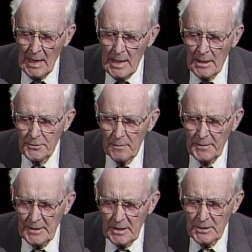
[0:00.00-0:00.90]

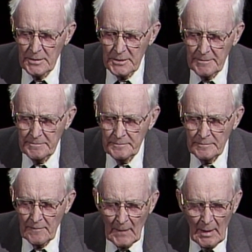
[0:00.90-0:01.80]
Interpretations
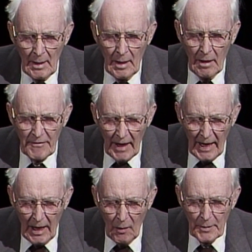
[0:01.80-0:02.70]
of the
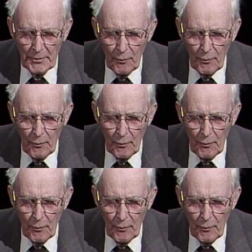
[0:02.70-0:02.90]
how and